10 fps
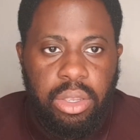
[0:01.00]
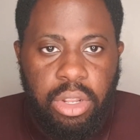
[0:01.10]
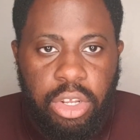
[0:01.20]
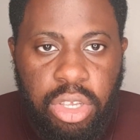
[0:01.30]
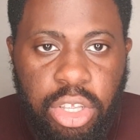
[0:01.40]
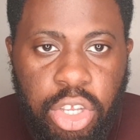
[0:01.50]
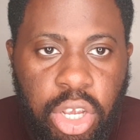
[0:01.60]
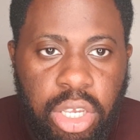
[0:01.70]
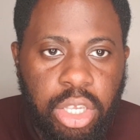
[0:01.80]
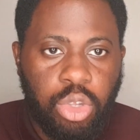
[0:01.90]
Let's just
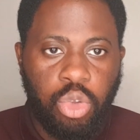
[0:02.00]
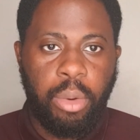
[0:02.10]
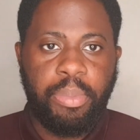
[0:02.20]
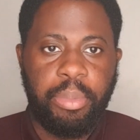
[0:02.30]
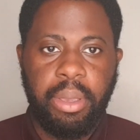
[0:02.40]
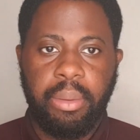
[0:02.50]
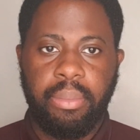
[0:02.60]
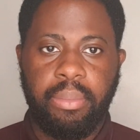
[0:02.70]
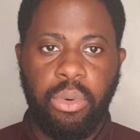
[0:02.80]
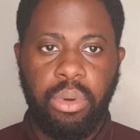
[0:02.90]
adjust this top a bit
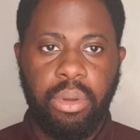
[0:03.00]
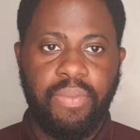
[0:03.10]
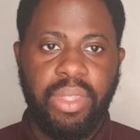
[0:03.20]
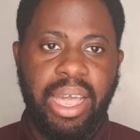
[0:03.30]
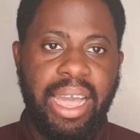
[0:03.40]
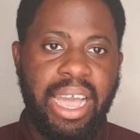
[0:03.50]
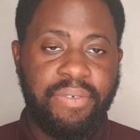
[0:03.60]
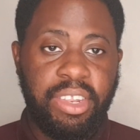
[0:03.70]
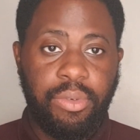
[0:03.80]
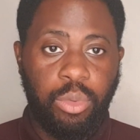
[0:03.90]
more. I
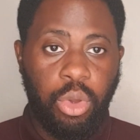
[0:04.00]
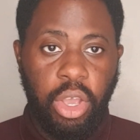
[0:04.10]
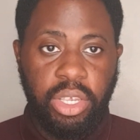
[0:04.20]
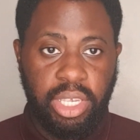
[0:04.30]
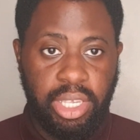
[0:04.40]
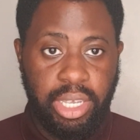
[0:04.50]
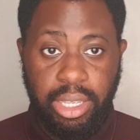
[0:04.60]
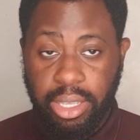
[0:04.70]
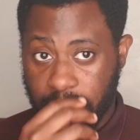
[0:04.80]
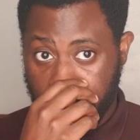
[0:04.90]
haven't even rehearsed this thing.
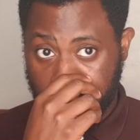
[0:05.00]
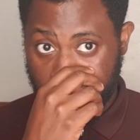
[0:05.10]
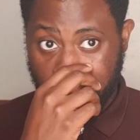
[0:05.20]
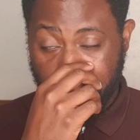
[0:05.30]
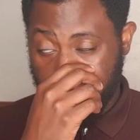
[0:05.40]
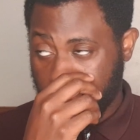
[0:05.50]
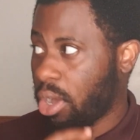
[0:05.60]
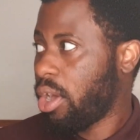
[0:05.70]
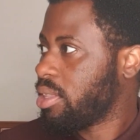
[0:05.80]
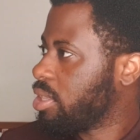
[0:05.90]

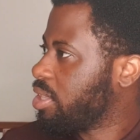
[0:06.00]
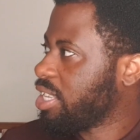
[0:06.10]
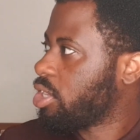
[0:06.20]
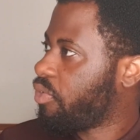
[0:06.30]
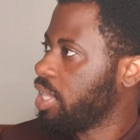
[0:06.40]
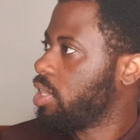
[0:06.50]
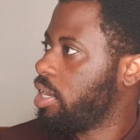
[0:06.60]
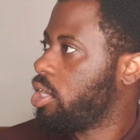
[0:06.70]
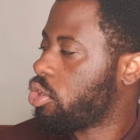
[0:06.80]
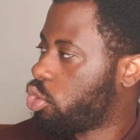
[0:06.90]
This thunder
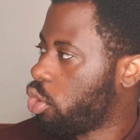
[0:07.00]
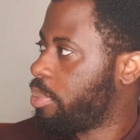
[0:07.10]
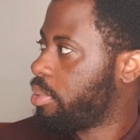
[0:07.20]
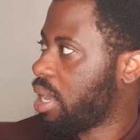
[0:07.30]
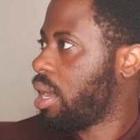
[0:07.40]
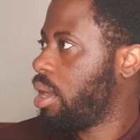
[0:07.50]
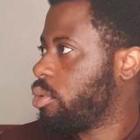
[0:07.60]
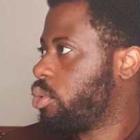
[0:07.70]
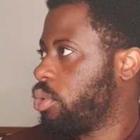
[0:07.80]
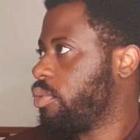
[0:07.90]
needs to stop. I can't
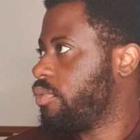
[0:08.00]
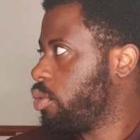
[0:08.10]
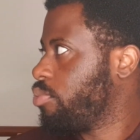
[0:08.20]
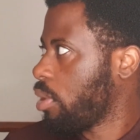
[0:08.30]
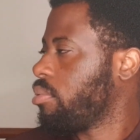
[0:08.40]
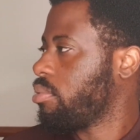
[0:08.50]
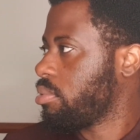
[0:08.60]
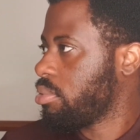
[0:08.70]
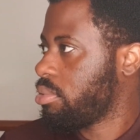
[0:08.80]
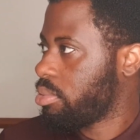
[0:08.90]
record with you
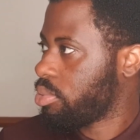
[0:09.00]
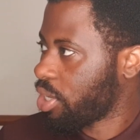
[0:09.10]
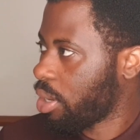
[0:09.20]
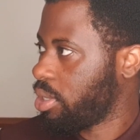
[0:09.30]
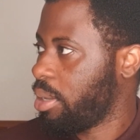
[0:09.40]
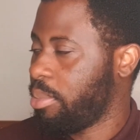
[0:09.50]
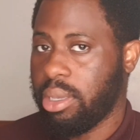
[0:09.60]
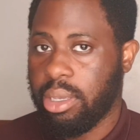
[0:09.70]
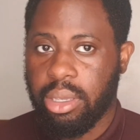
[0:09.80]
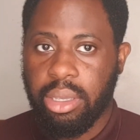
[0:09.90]
shouting at me.
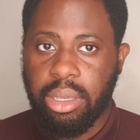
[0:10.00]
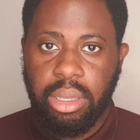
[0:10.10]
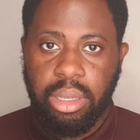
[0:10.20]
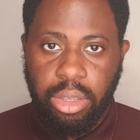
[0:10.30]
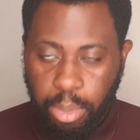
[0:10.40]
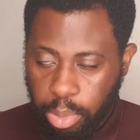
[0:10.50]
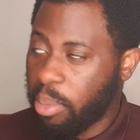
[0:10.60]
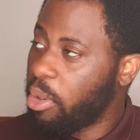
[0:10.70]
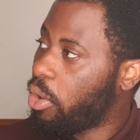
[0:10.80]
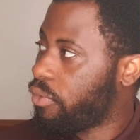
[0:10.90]
You pull
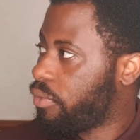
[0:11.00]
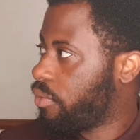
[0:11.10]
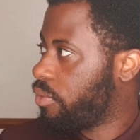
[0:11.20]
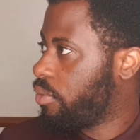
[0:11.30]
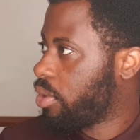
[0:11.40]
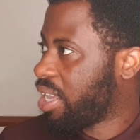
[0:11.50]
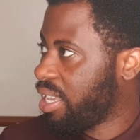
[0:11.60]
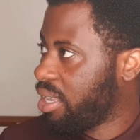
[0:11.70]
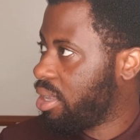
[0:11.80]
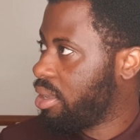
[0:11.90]
me off,
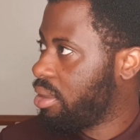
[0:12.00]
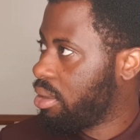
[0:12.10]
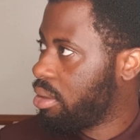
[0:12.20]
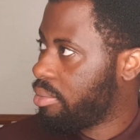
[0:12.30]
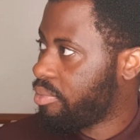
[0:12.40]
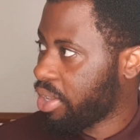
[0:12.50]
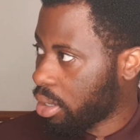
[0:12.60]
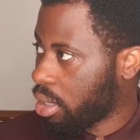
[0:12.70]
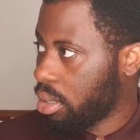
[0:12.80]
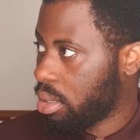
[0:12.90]
okay? Thunder?